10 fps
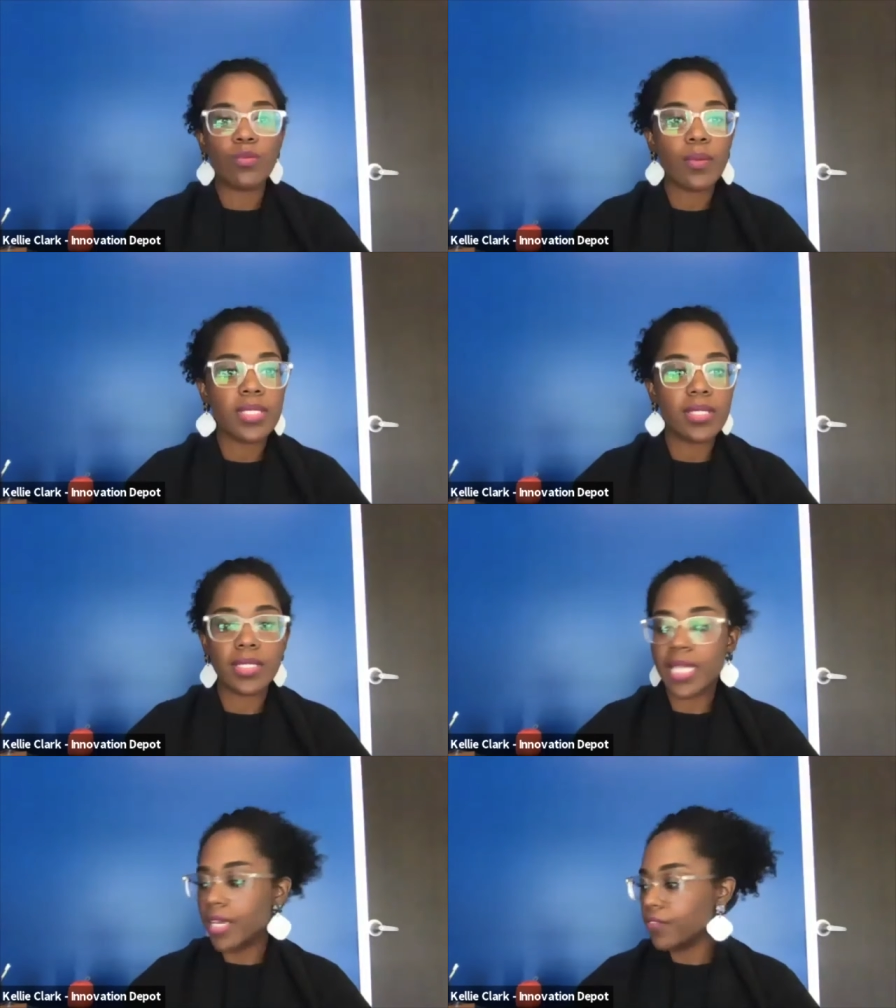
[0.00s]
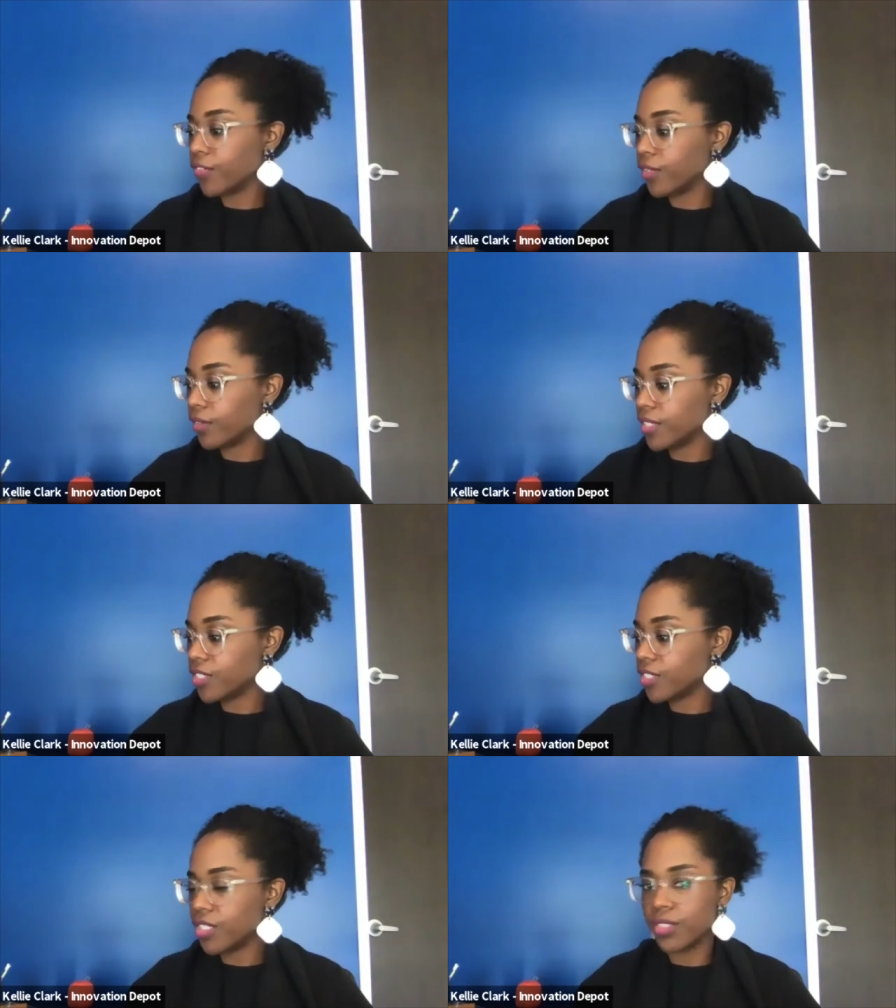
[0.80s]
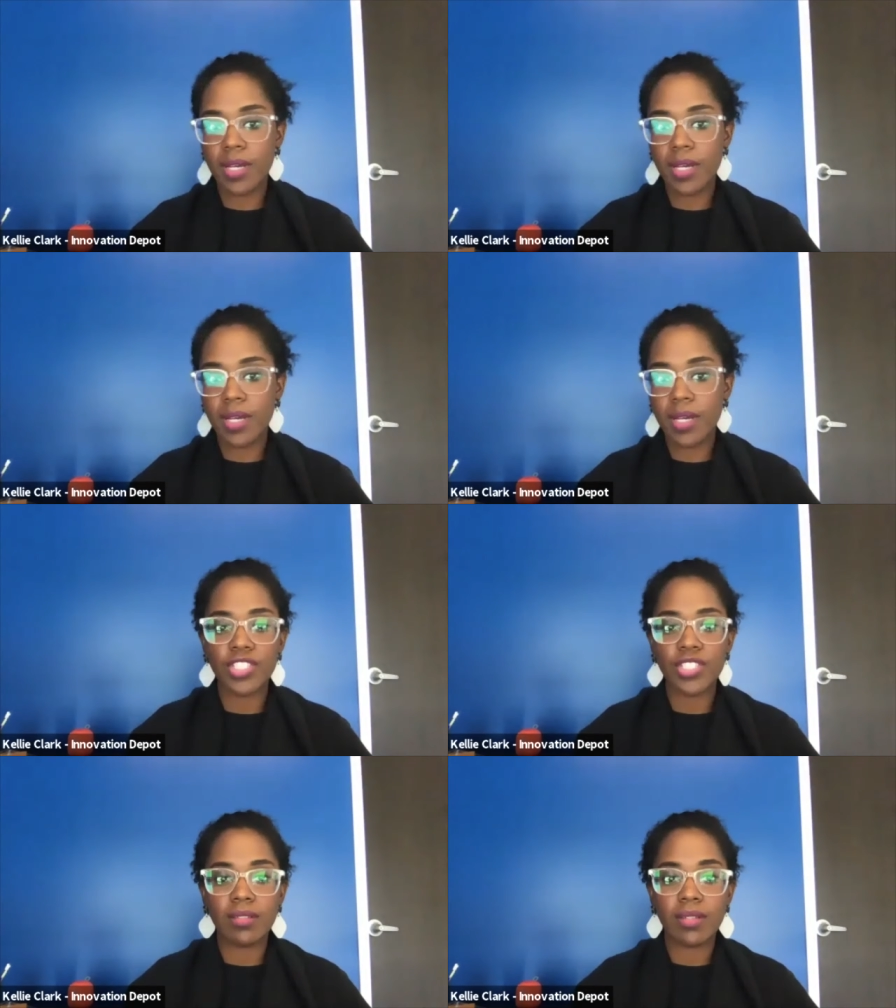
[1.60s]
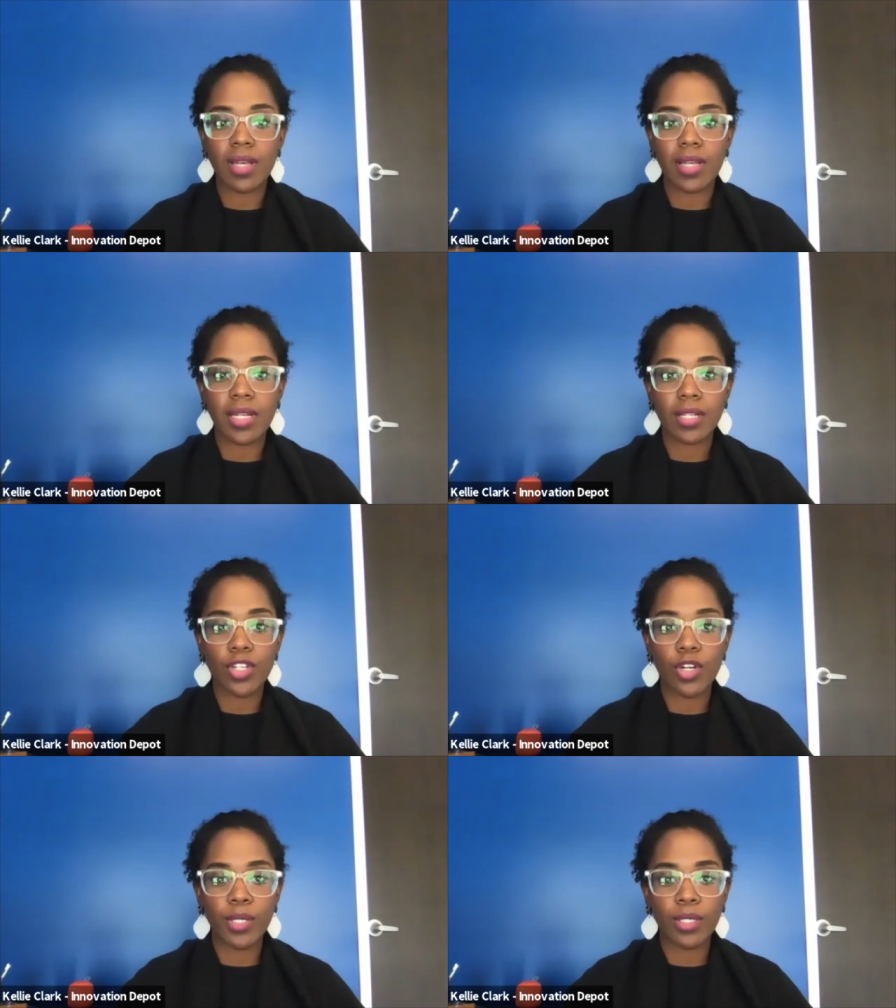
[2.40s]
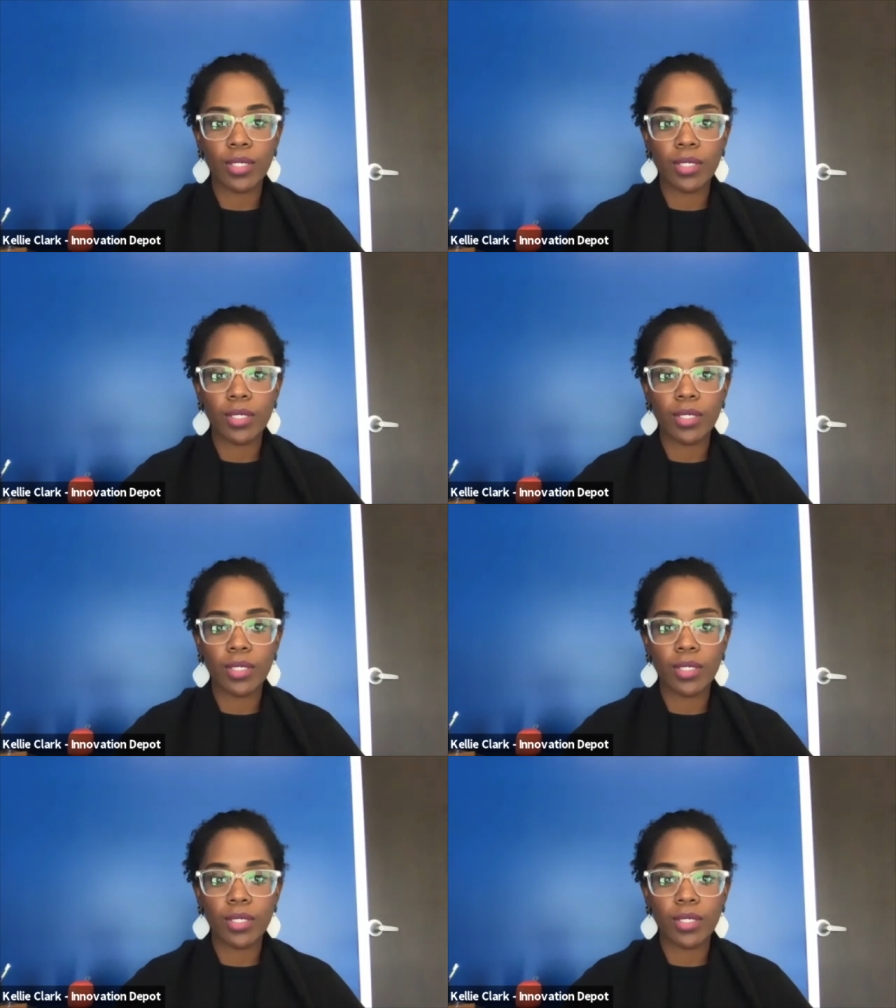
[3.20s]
was the date for this year's competition in October?